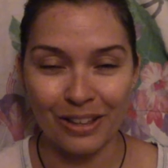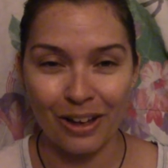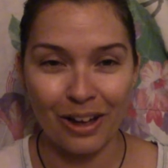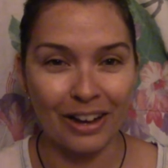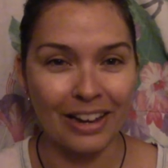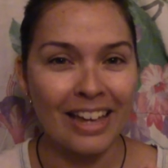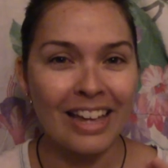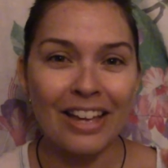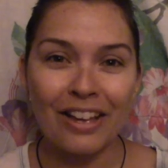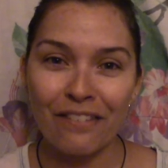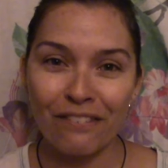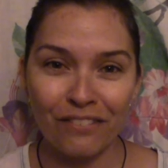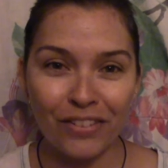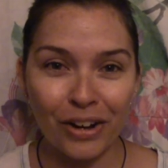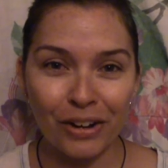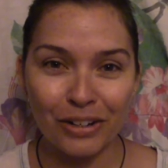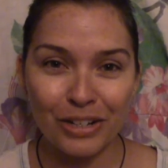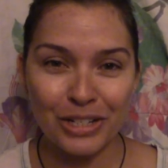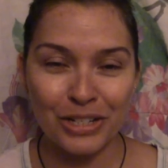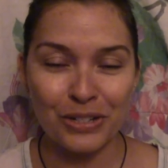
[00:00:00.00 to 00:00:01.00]
long,
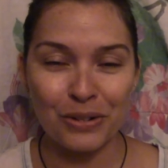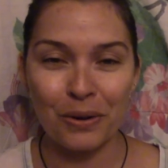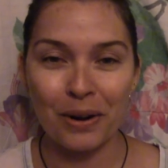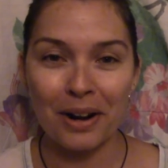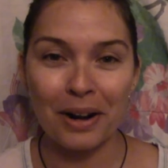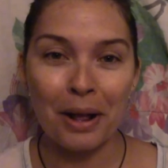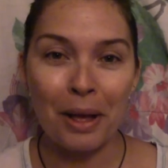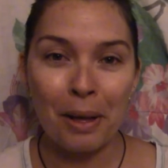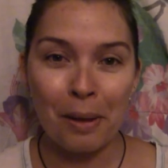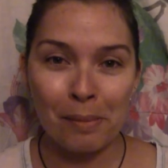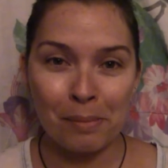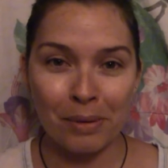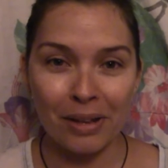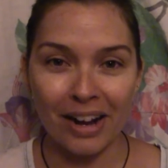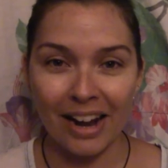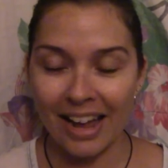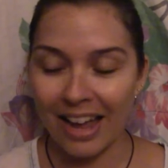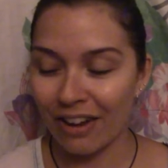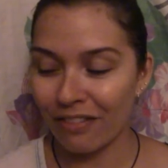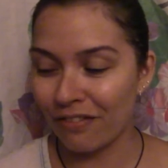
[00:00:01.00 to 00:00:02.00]
very short, but
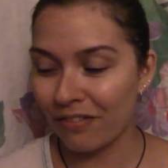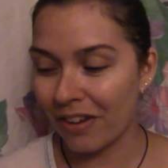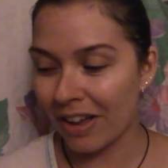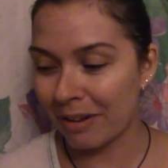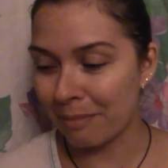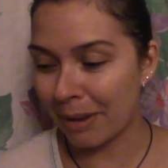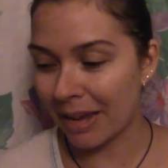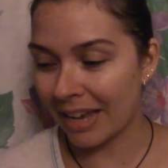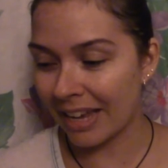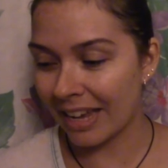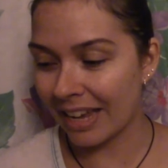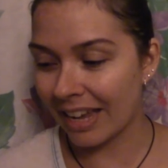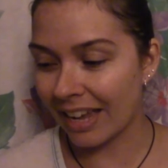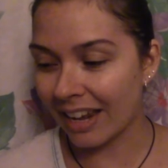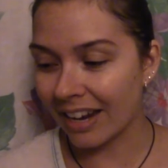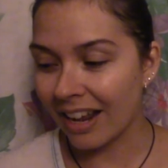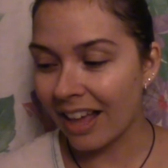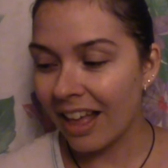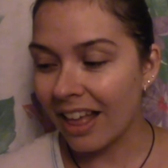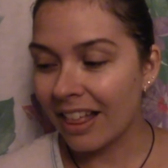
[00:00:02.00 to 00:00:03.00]
I had fun making
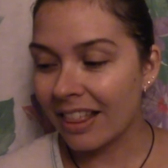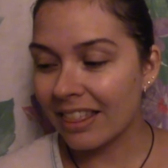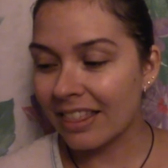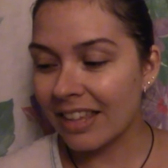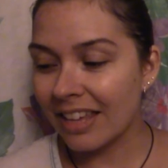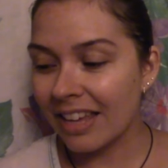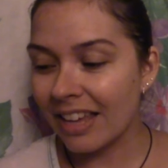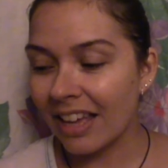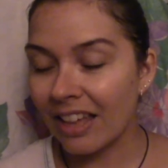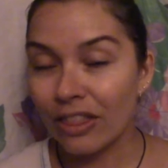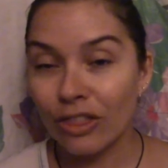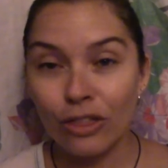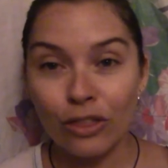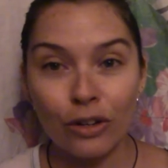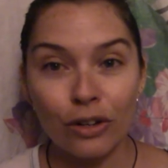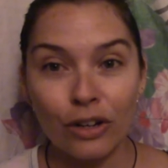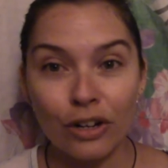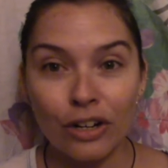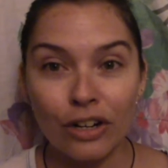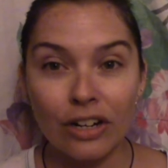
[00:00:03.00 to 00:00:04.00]
it. The
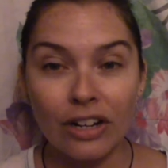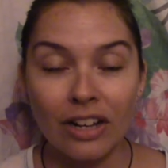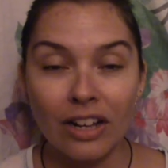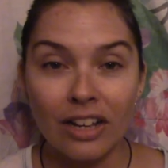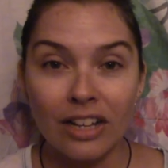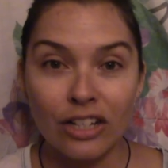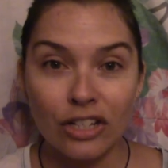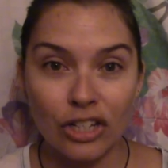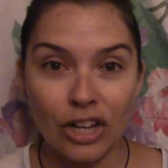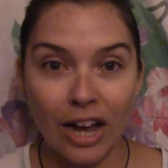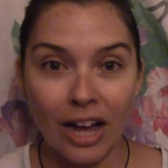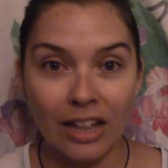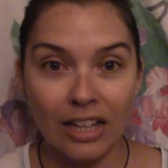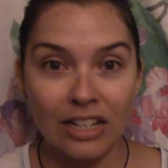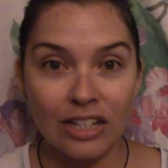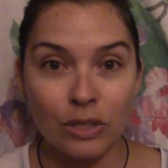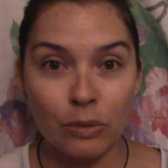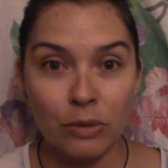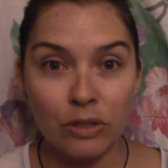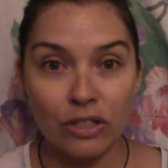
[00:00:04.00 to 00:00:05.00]
third challenge